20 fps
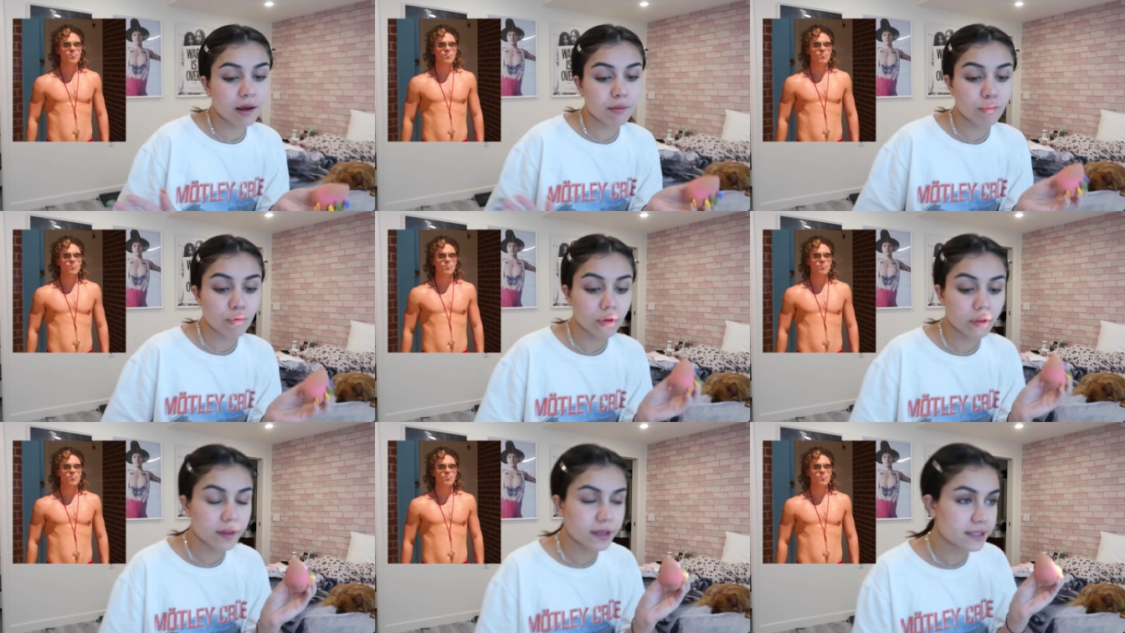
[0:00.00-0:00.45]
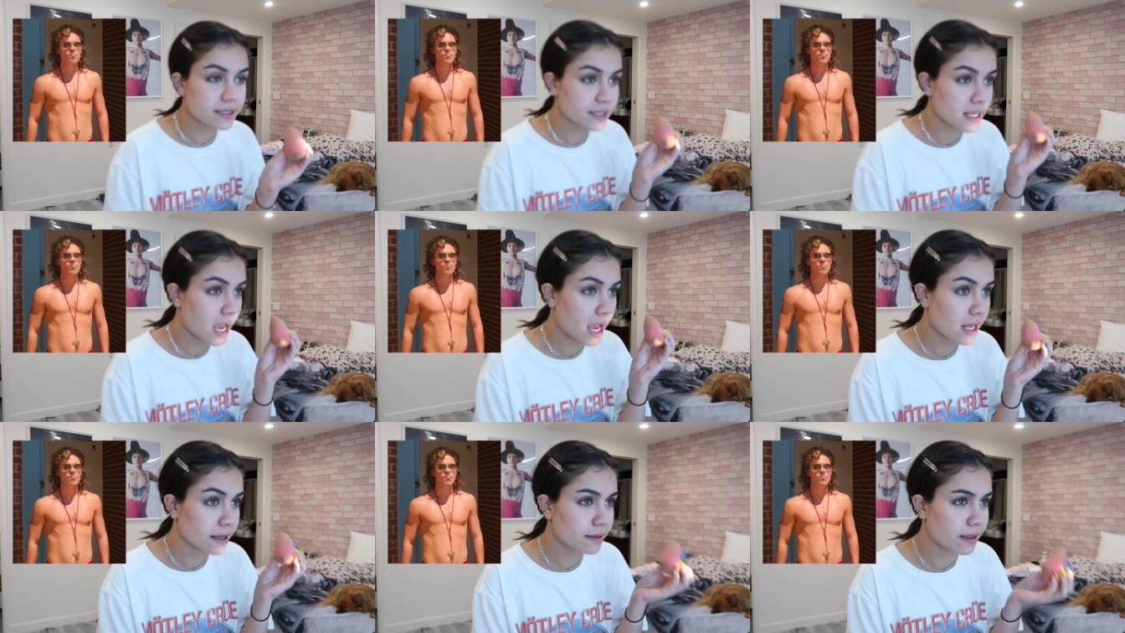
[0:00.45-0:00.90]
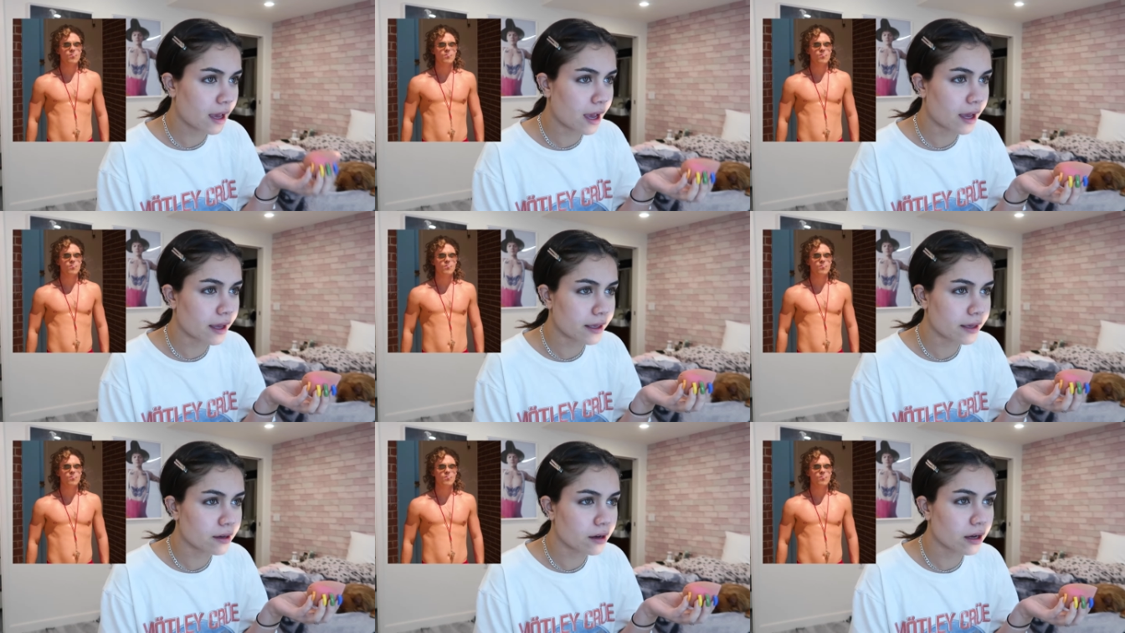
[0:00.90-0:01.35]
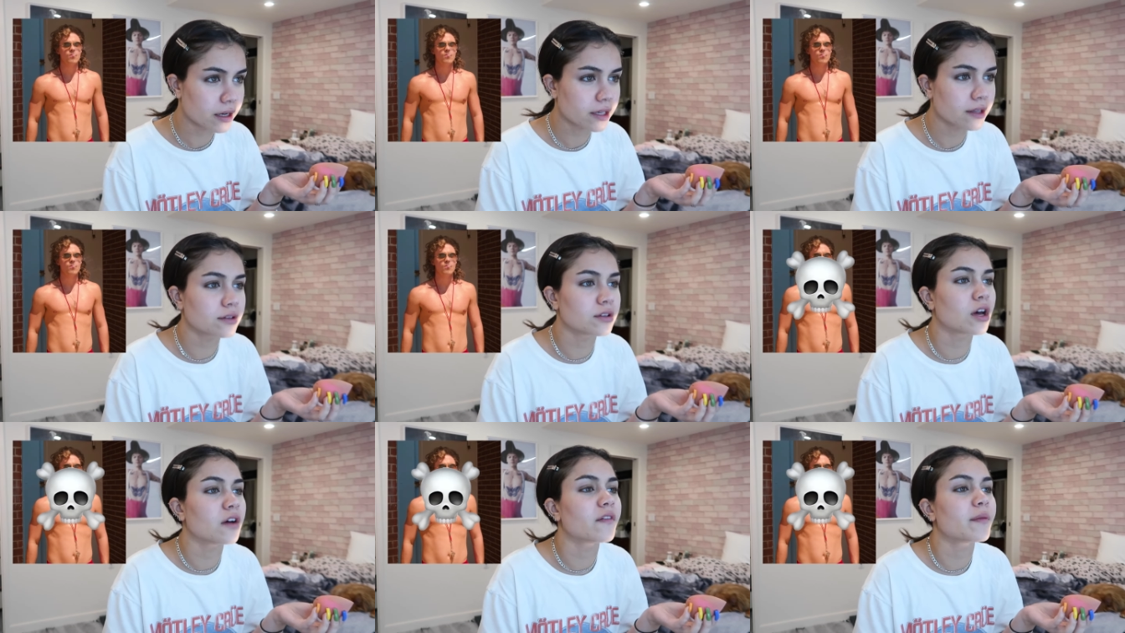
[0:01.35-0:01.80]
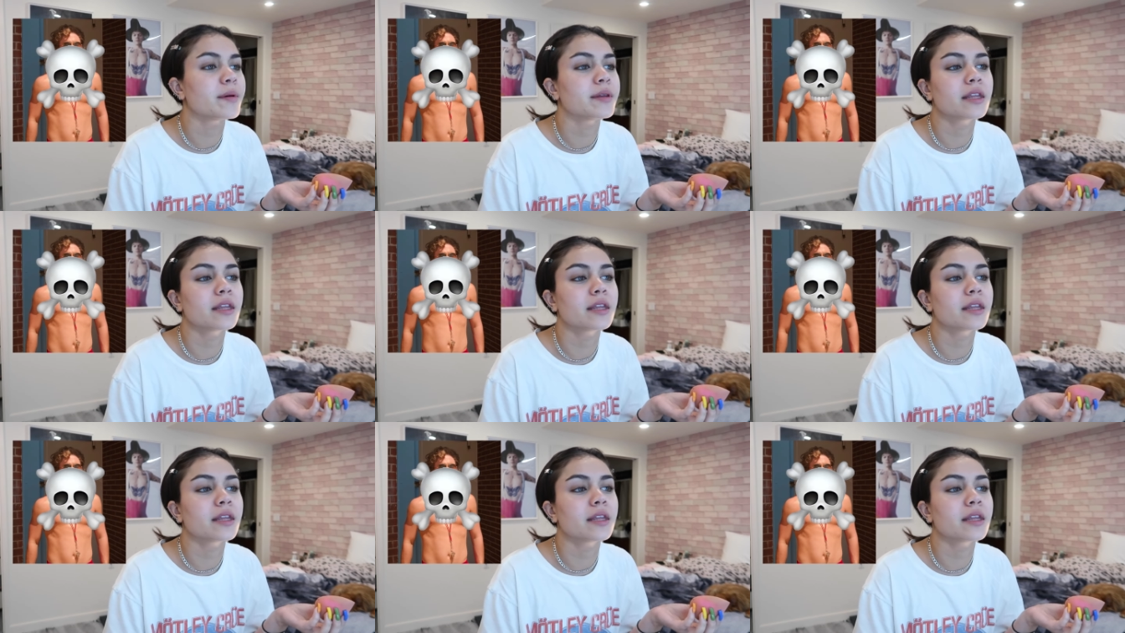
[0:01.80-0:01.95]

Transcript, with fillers: And I'm really sad that he got killed off.